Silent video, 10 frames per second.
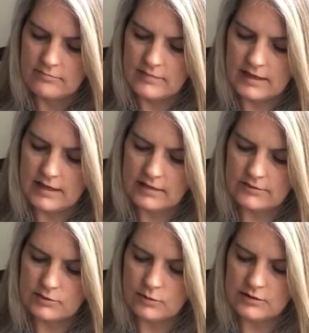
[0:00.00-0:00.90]
the King of
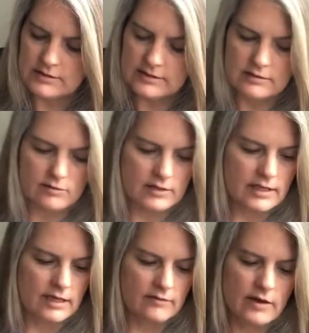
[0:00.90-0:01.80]
Swords or the
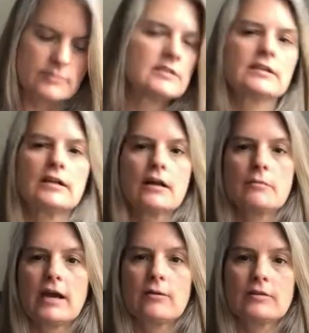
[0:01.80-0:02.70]
King of Cups is going to
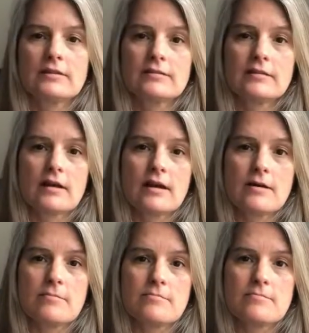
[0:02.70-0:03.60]
come back with
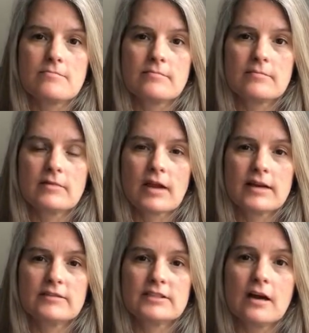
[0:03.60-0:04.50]
um,
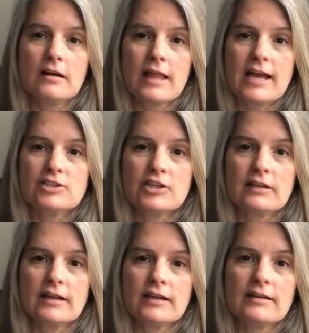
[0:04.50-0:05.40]
kind of a tongue lashing.
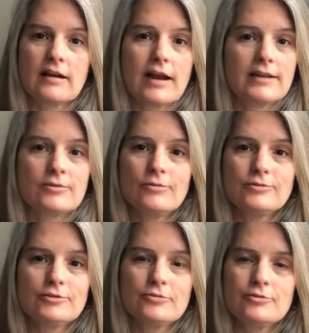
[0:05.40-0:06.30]
Like, I
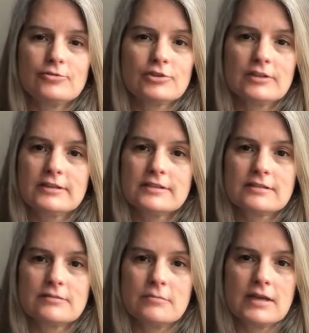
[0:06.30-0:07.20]
told you, you should have
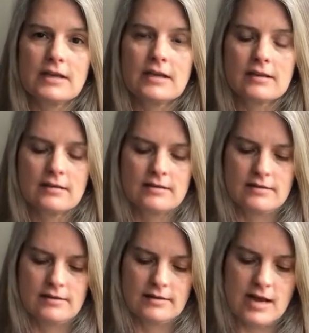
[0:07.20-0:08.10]
listened to me.
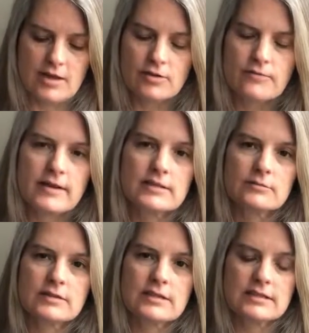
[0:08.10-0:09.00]
Now you're faced
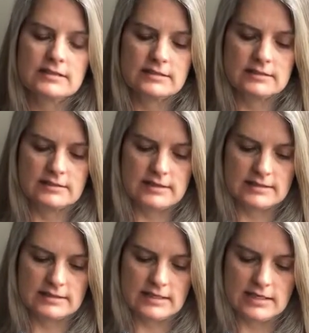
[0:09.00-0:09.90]
with these
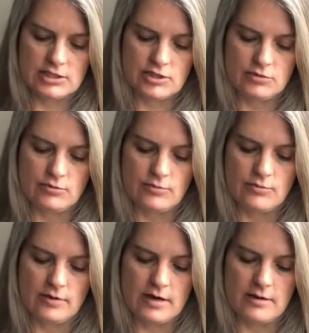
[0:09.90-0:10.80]
this issue,
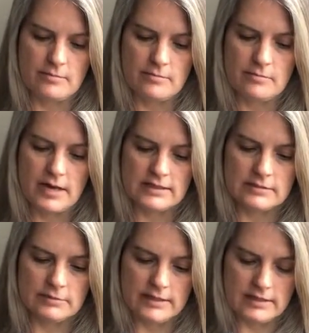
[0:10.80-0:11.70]
um,
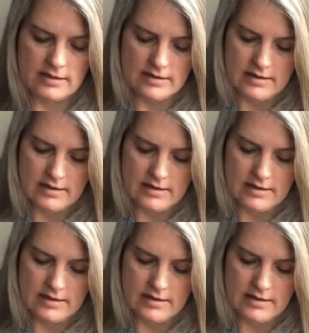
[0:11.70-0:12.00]
possibly